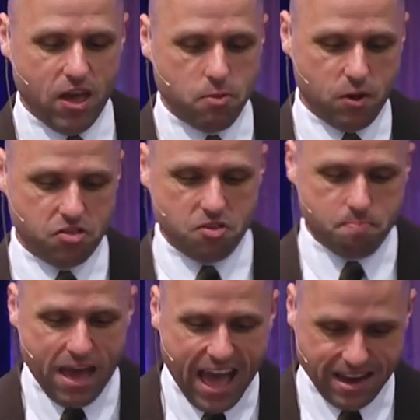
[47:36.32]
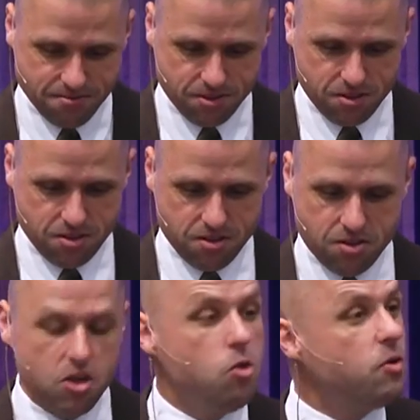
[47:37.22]
they went to bed.
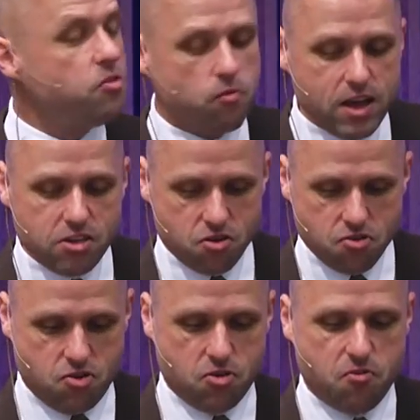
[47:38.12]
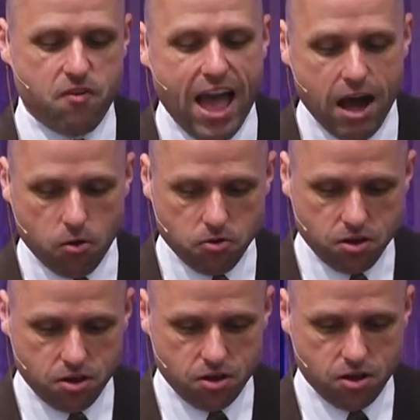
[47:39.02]
What the researchers found
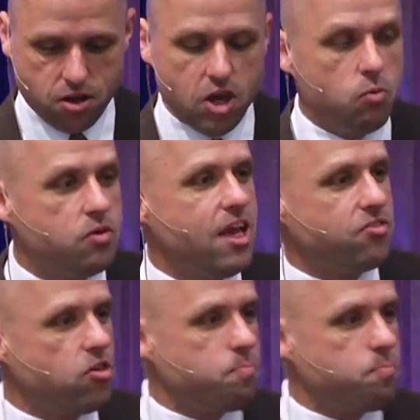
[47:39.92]
was that the